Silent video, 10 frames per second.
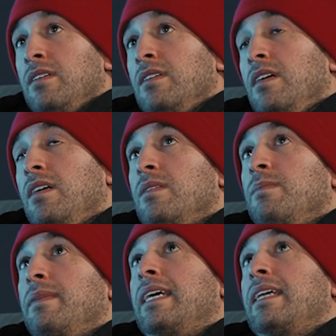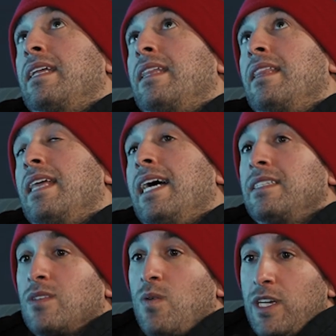Oh man, that's
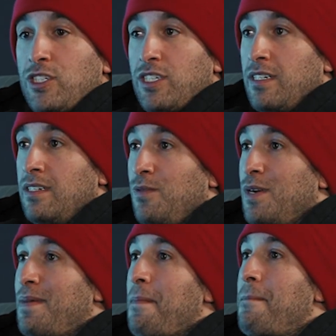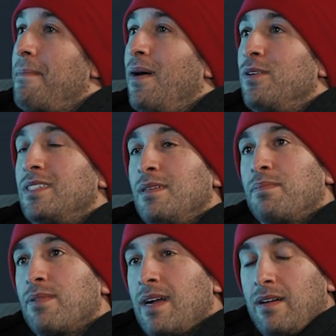a question. What am I most
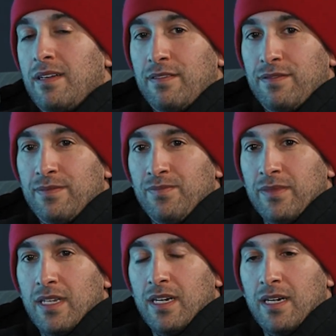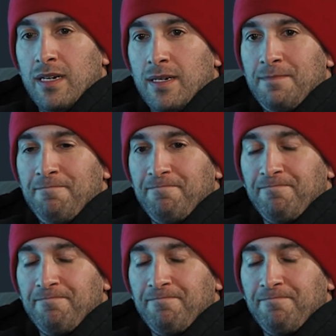proud of? There's